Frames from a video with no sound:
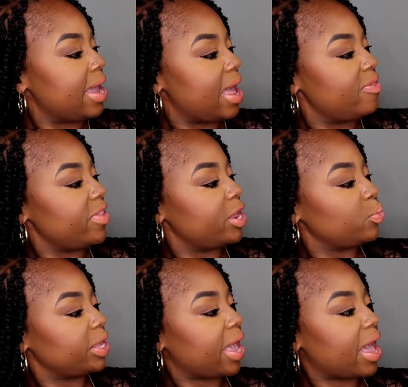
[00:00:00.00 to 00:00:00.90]
And then
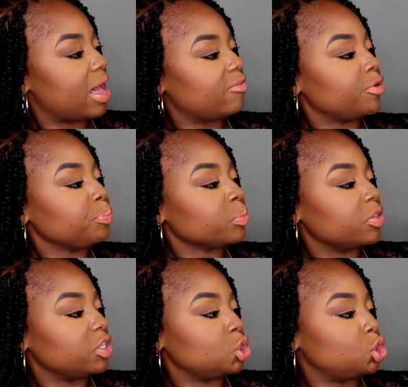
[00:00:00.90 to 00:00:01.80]
we have
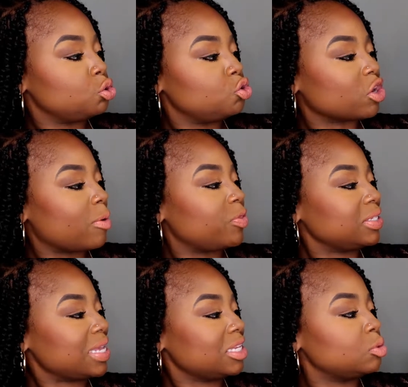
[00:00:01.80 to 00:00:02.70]
this Dewdrop.
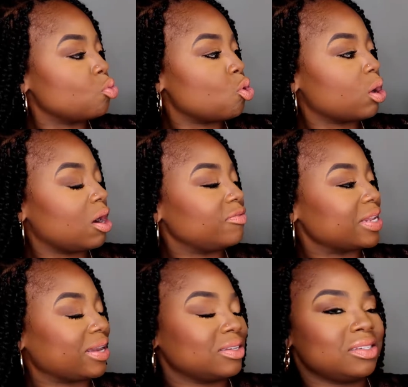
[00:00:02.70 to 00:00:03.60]
This has more of
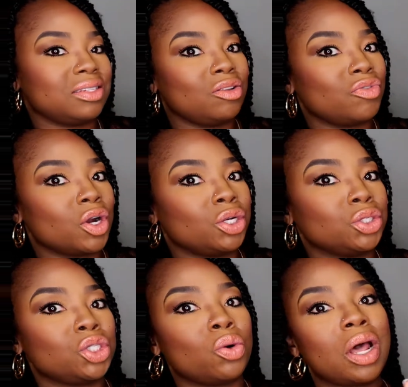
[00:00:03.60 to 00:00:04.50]
like a silver
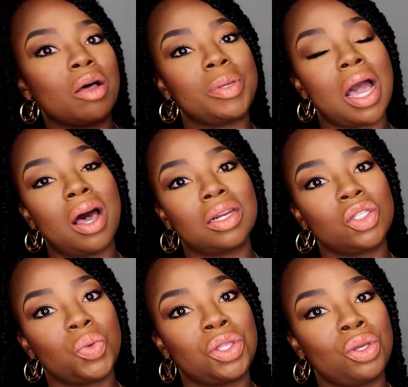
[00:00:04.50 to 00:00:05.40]
undertone. I'll be
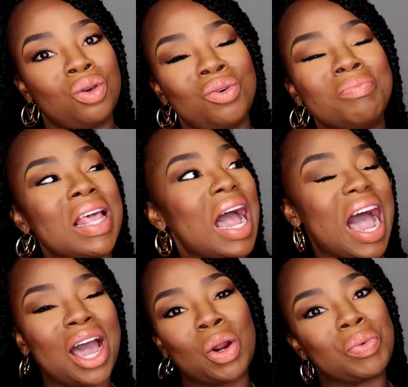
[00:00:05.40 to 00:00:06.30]
honest with you,
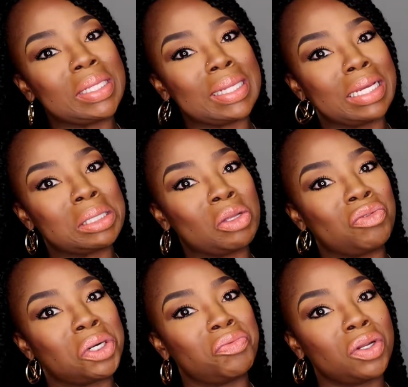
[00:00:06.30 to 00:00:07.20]
I don't really like
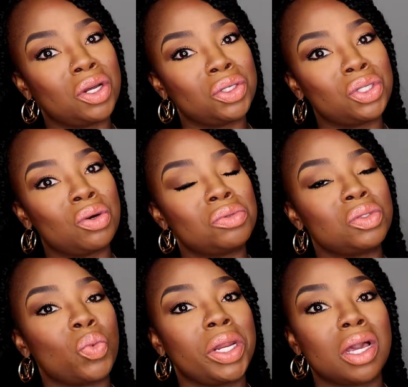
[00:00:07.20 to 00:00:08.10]
silver
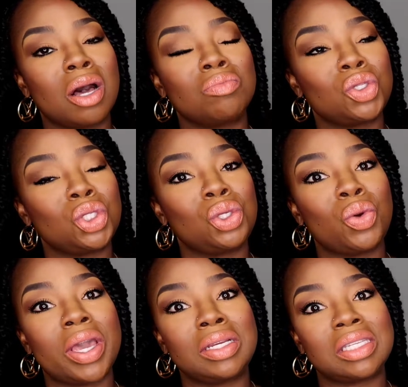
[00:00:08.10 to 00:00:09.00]
undertones when it comes
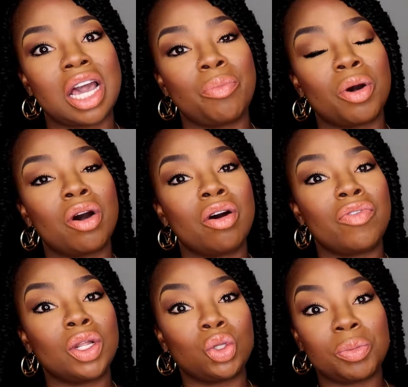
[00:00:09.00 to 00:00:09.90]
to any type
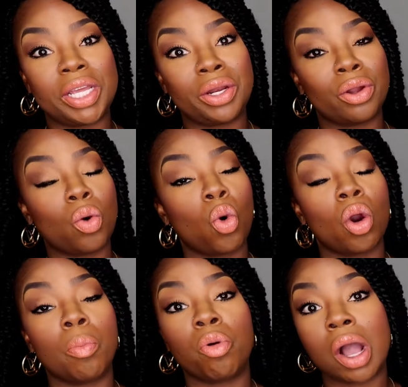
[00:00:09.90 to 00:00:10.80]
of illuminator
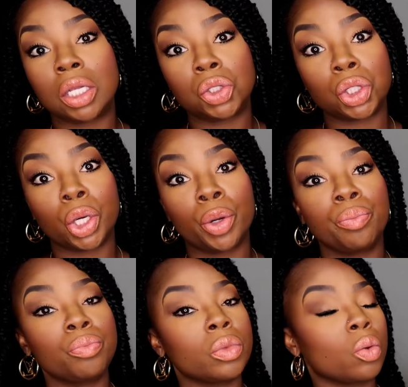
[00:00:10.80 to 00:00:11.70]
or a bronzer,
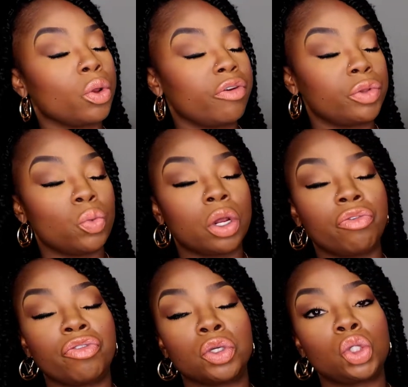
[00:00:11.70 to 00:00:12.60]
whatever you want to
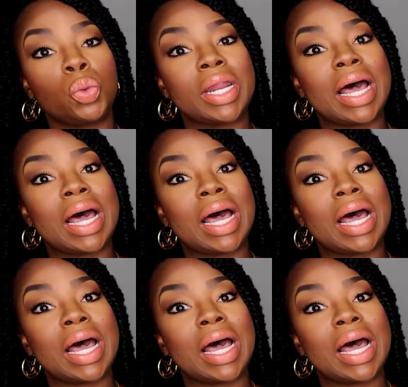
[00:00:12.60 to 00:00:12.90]
refer to it